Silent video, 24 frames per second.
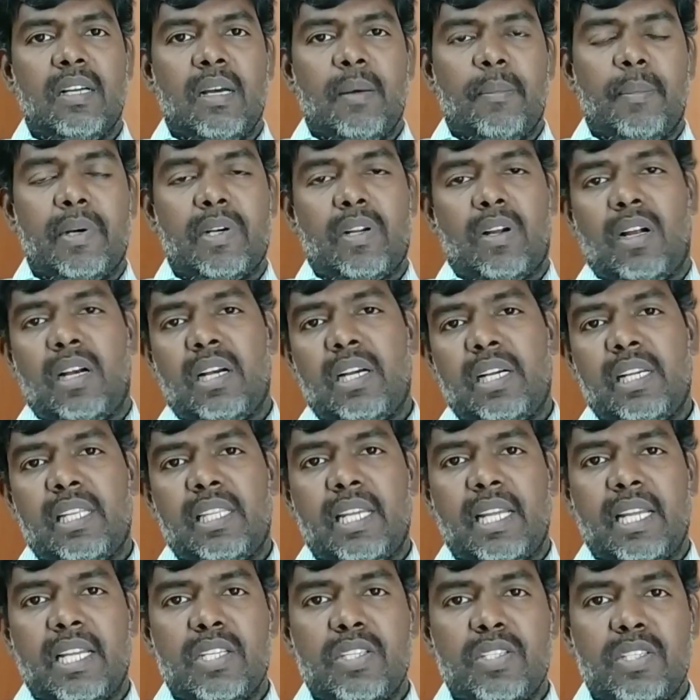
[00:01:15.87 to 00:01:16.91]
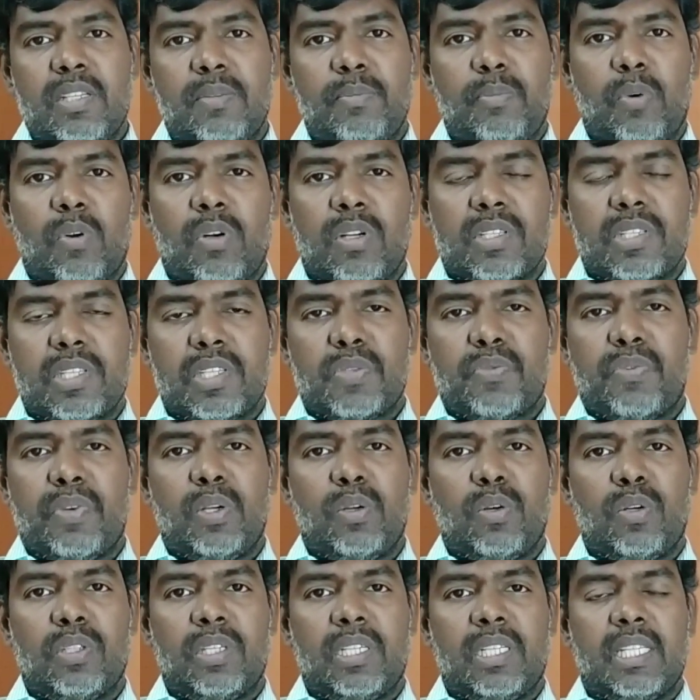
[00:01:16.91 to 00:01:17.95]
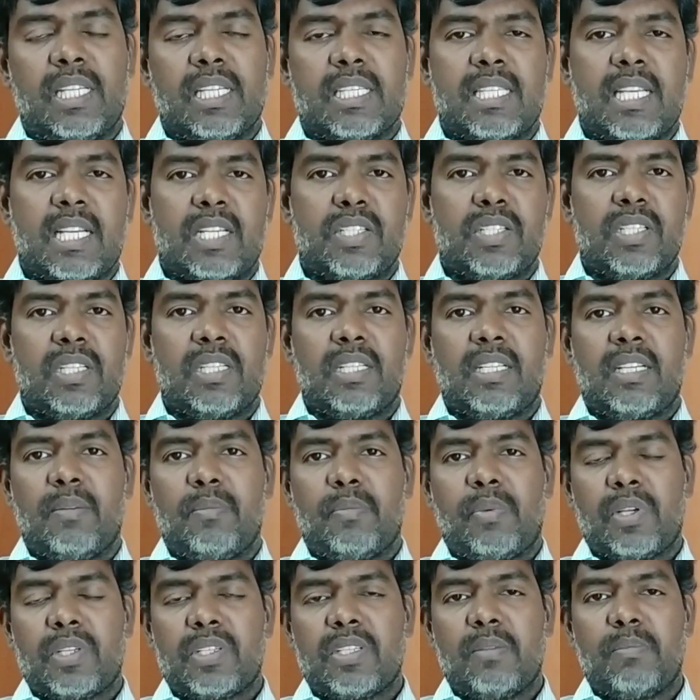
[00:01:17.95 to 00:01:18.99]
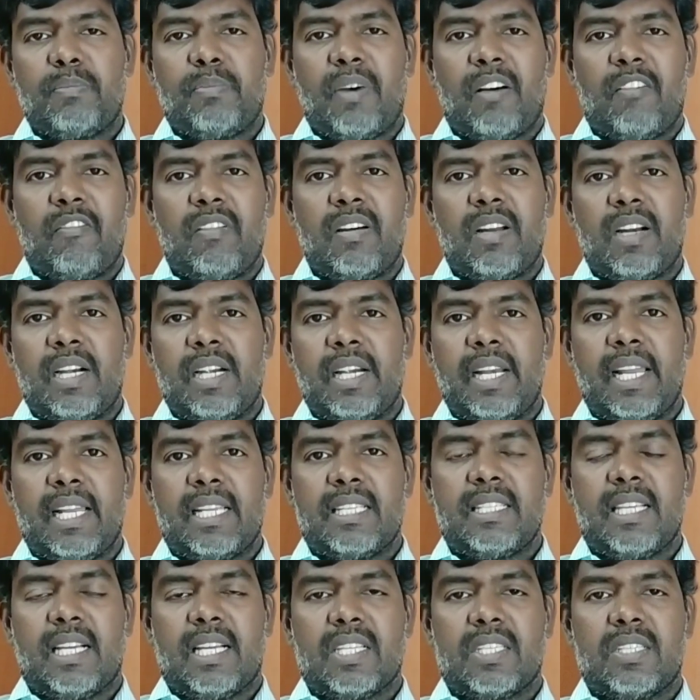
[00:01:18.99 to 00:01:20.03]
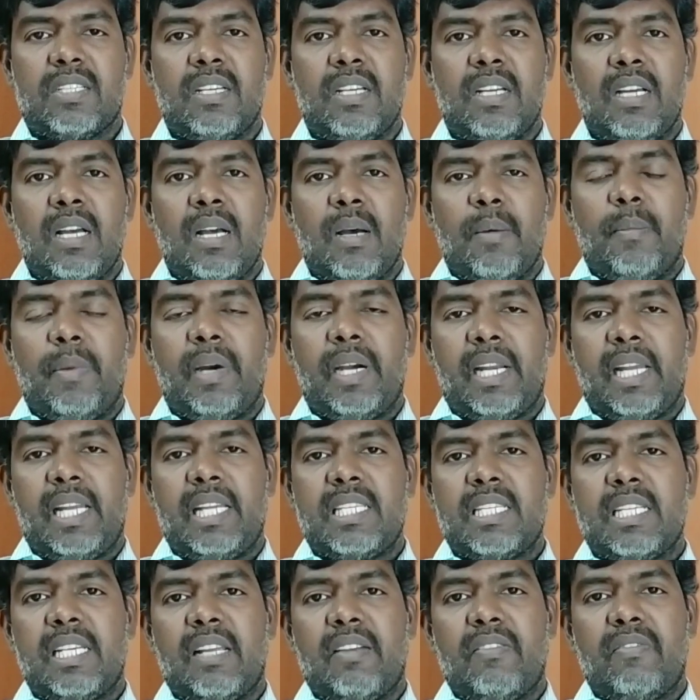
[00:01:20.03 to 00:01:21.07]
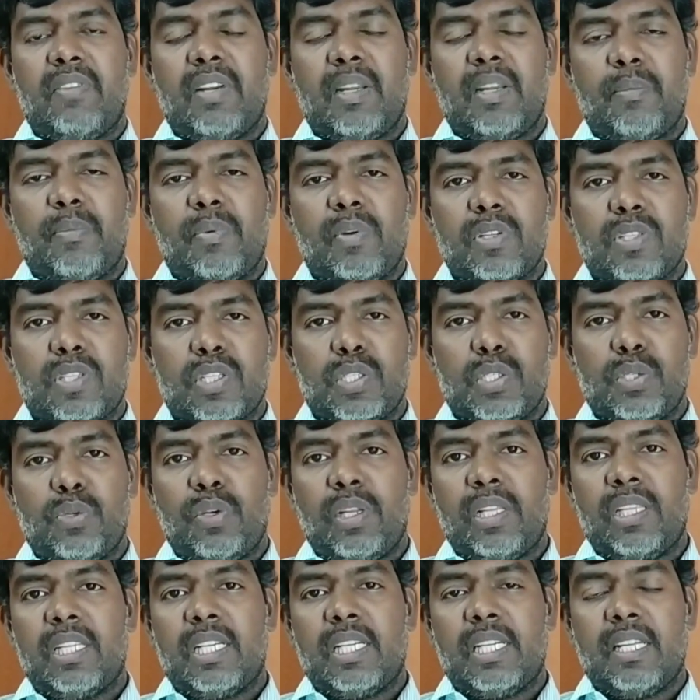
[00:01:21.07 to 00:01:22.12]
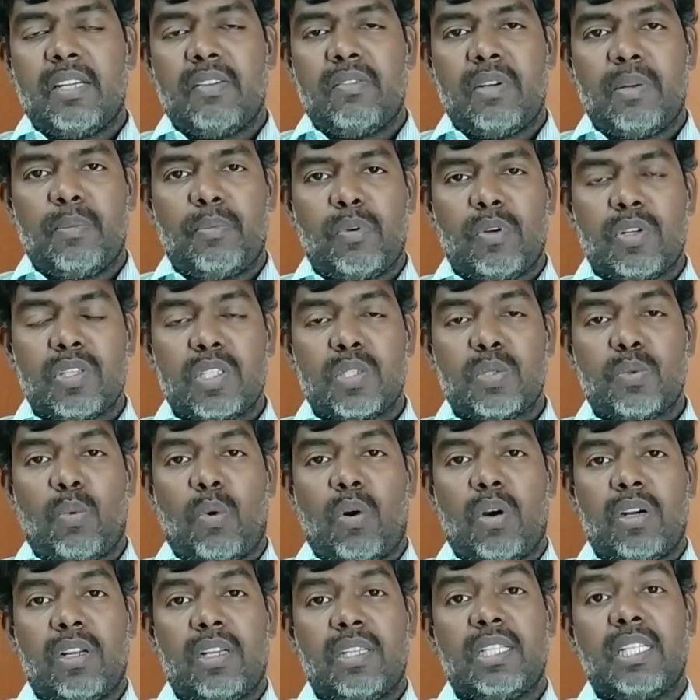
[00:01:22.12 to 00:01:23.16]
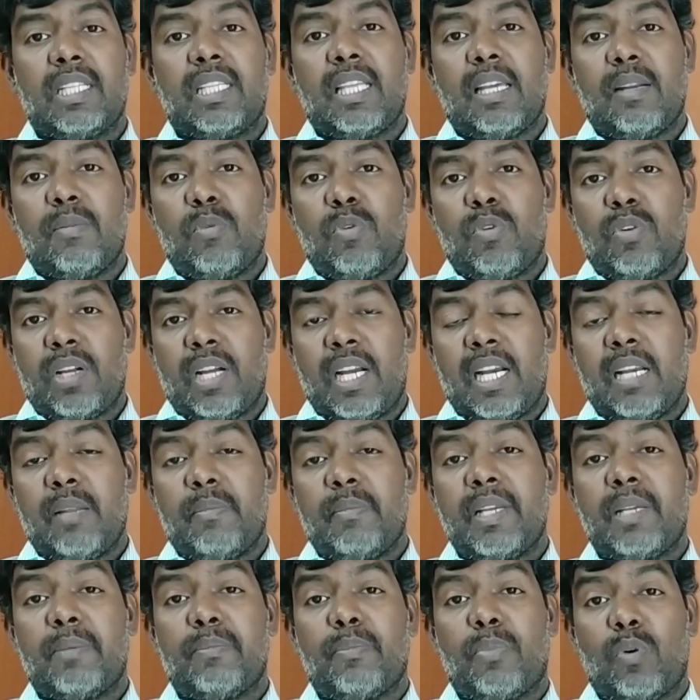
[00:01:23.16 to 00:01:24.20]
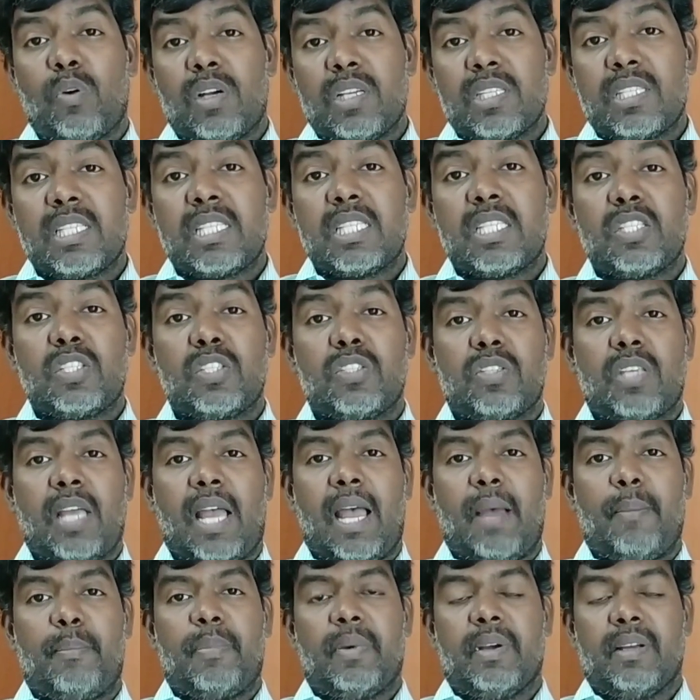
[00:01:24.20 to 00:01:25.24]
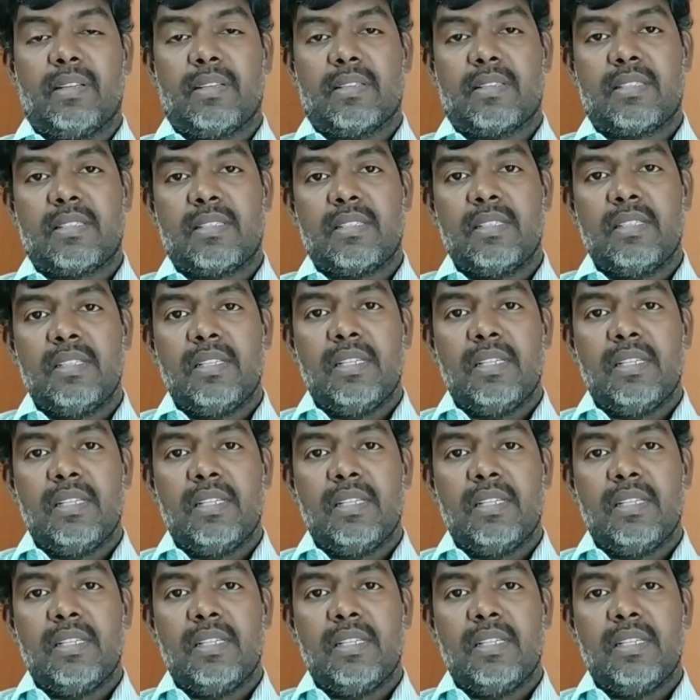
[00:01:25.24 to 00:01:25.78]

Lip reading: but already the engine process we know that the suction, compression, power and exhaust. But each and every process, during that every process, what are the thermodynamic processes happens?